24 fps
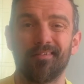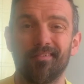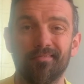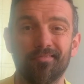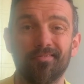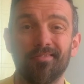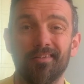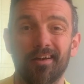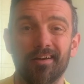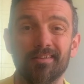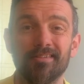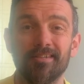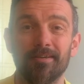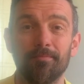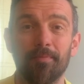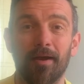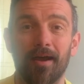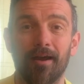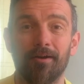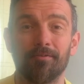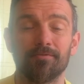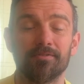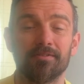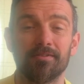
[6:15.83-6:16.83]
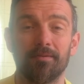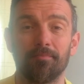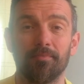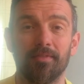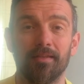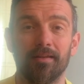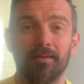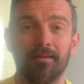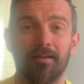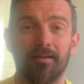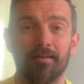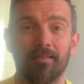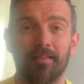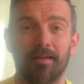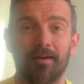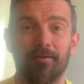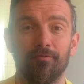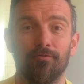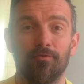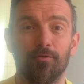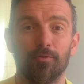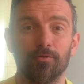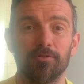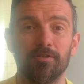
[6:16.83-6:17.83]
£30, something like that,
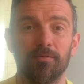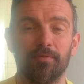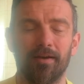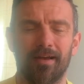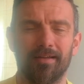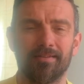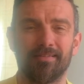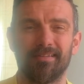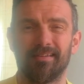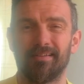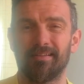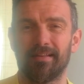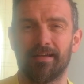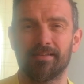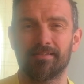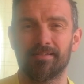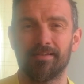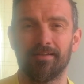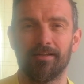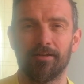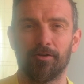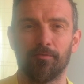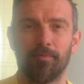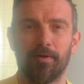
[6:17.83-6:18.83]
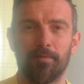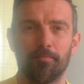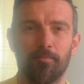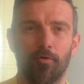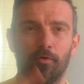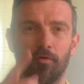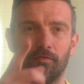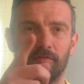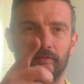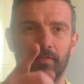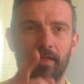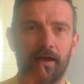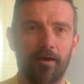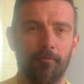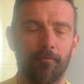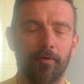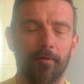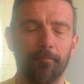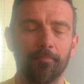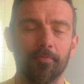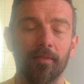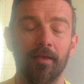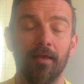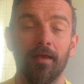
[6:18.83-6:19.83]
40, but I think that's a little bit more than that
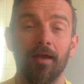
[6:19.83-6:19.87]
one.